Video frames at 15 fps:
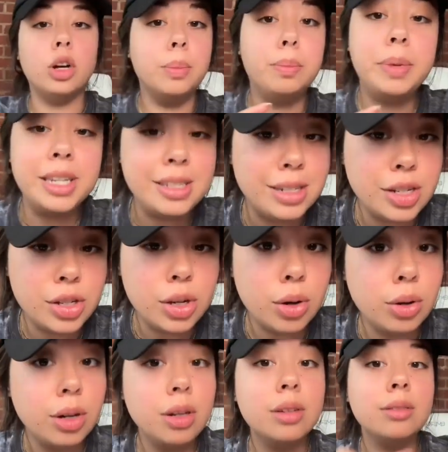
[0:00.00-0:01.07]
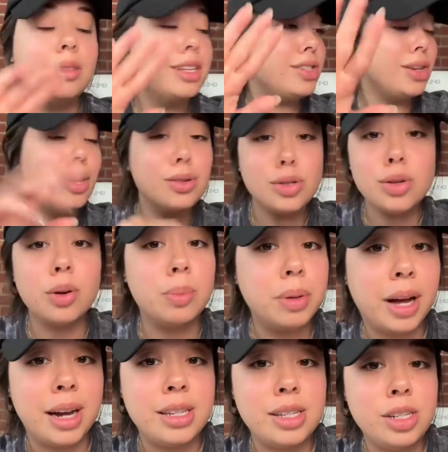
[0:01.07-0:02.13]
a business owner, this also
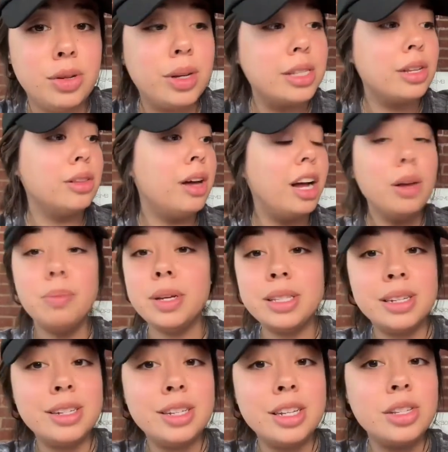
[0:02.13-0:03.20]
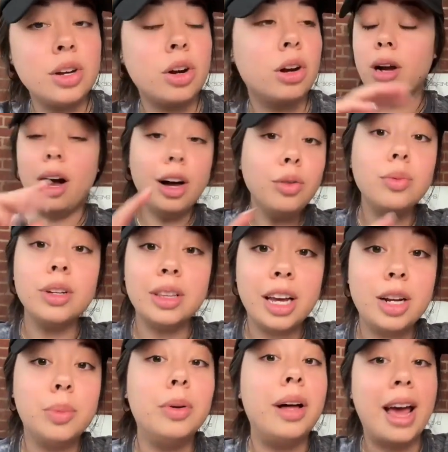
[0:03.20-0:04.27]
applies to you because a lot of businesses are
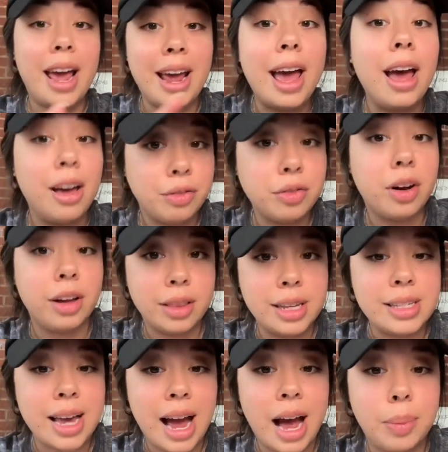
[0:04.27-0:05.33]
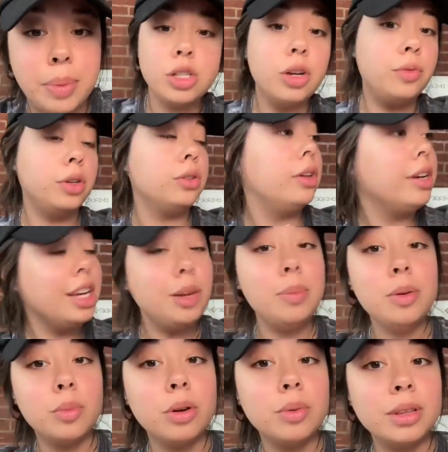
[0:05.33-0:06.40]
unrelatable AF on this app. So if you're looking to
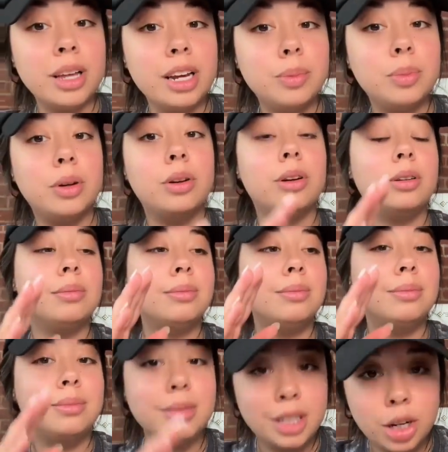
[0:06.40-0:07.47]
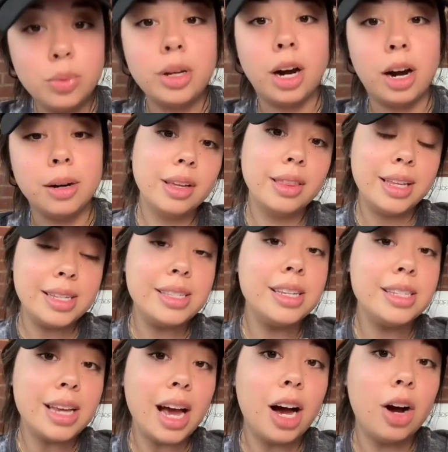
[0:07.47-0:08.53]
be more relatable, here we are. This
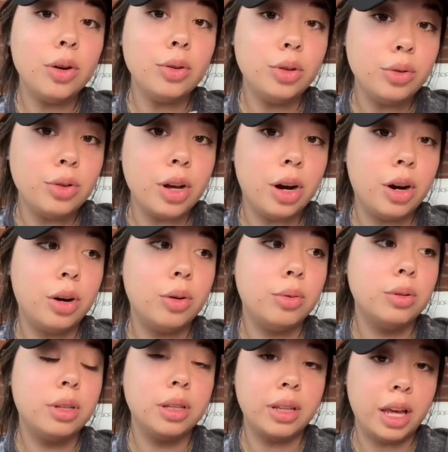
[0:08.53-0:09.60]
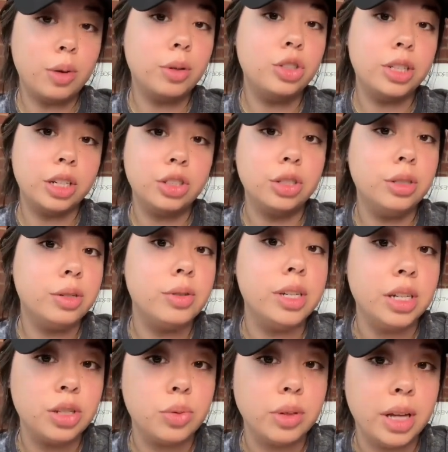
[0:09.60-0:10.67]
is how you know the language that you're
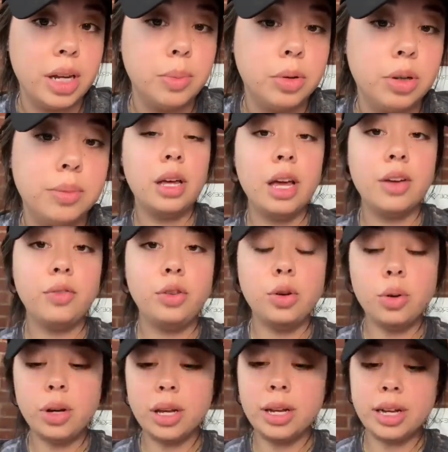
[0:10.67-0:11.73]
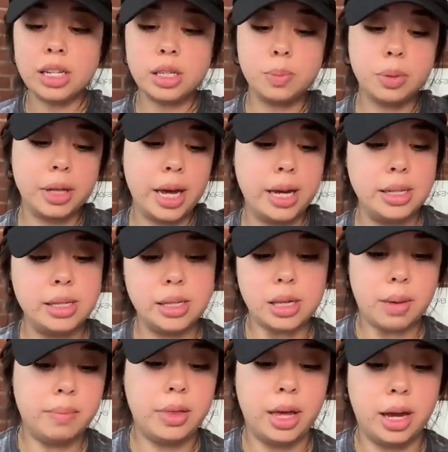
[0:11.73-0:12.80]
using is relatable. If you can explain
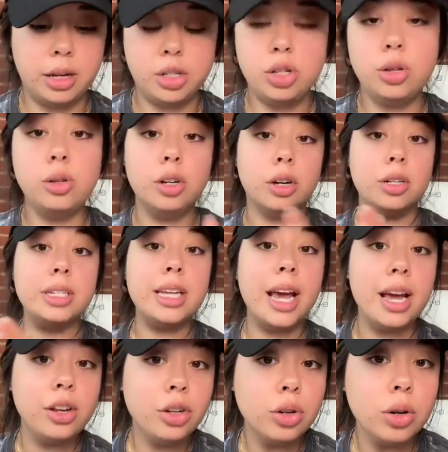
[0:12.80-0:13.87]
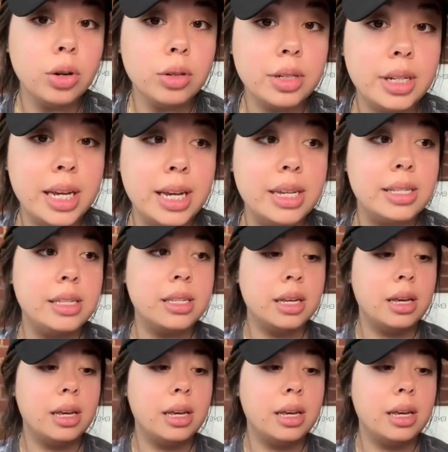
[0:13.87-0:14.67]
something to your 10-year-old niece